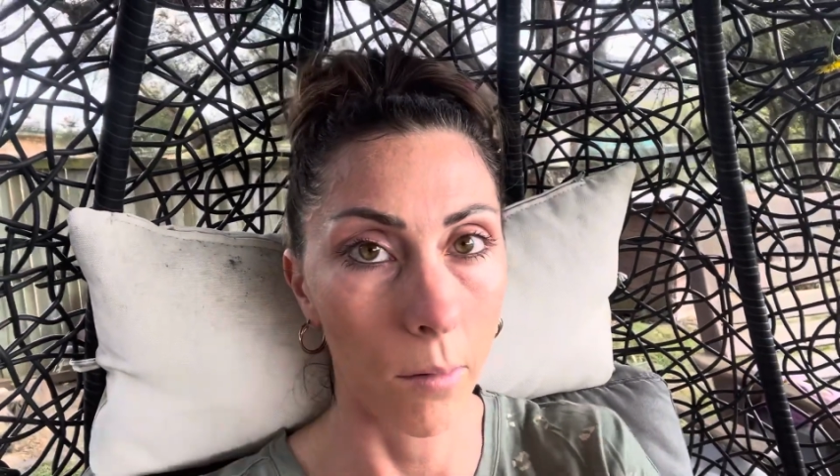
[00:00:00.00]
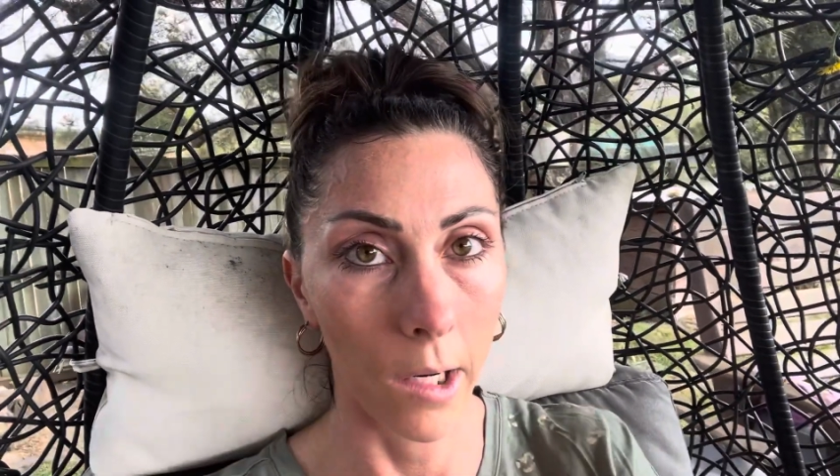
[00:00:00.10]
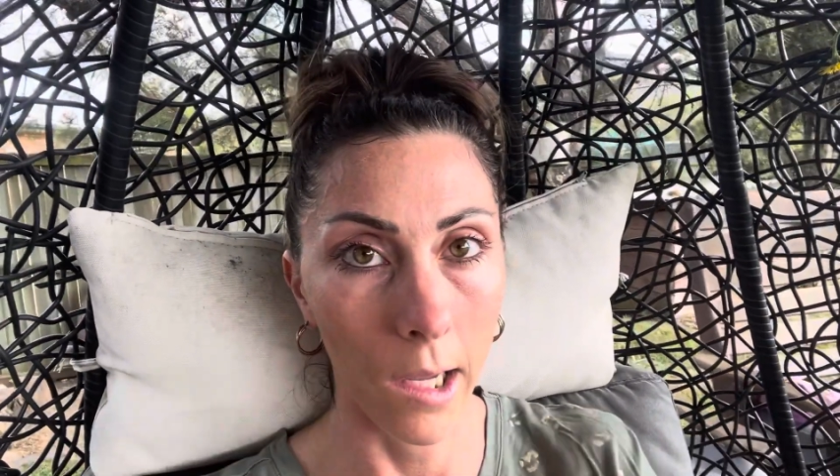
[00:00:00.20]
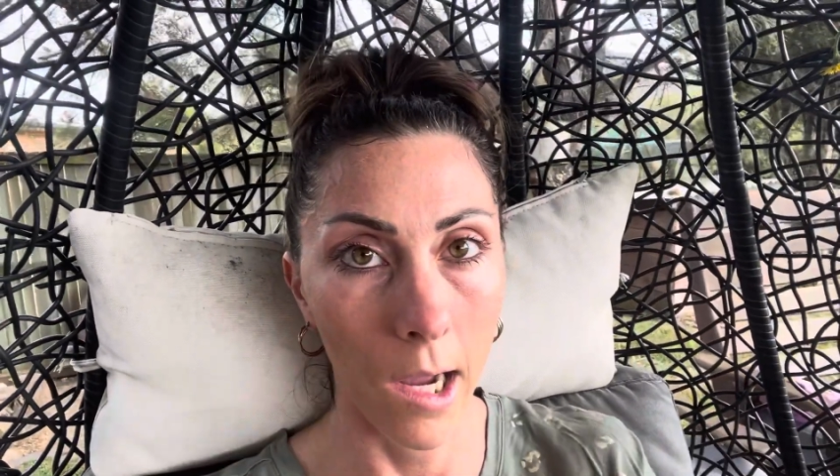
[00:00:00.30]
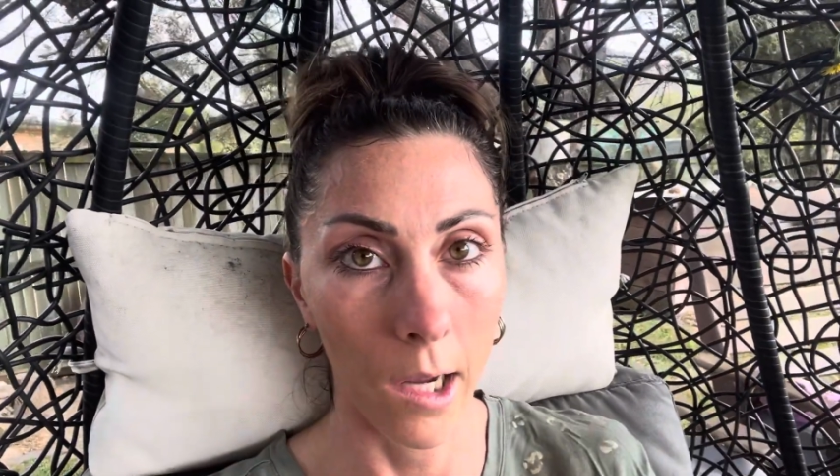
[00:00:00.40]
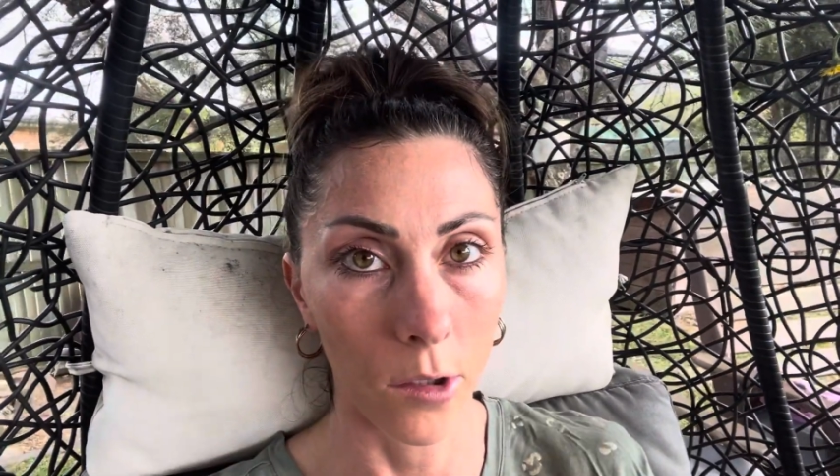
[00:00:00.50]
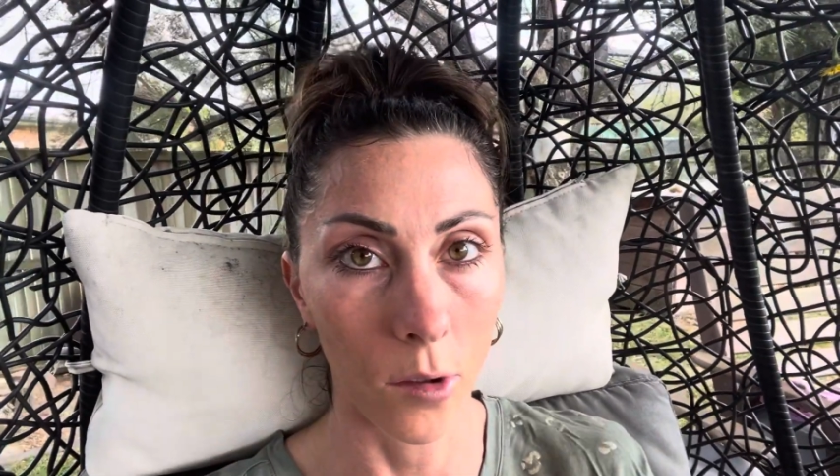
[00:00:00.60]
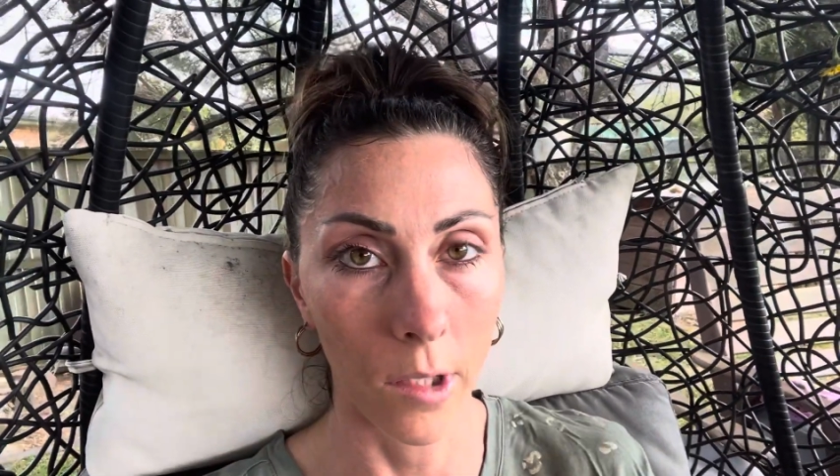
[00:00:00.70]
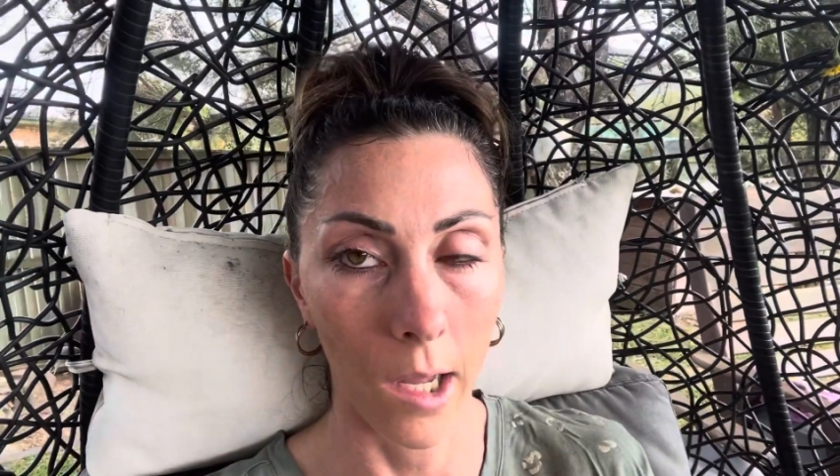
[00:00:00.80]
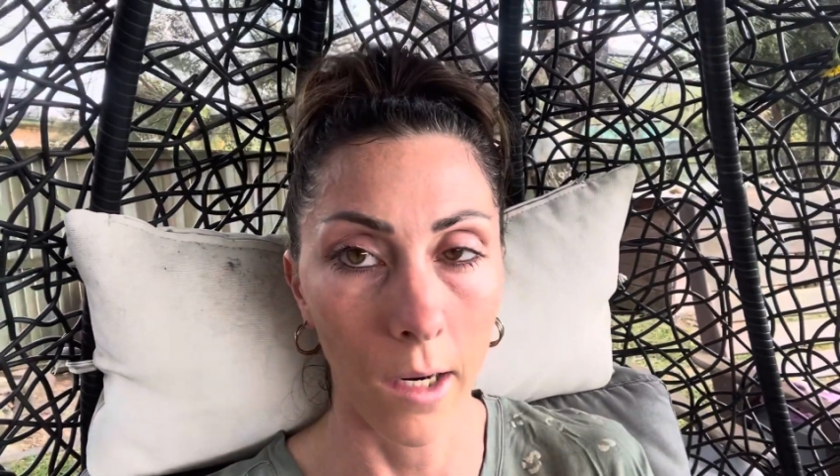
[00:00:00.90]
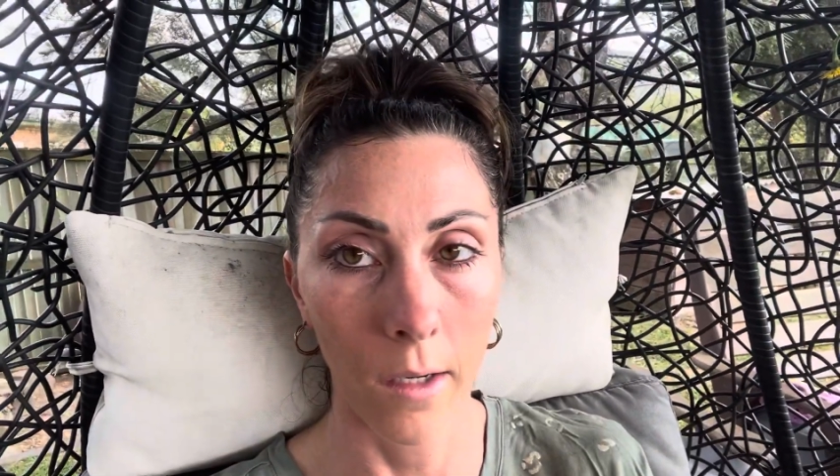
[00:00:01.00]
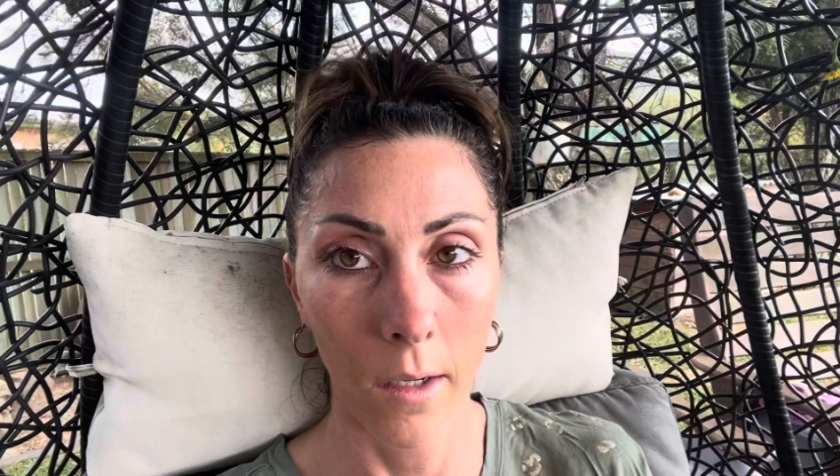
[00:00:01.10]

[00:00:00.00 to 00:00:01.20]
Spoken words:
but I can't do that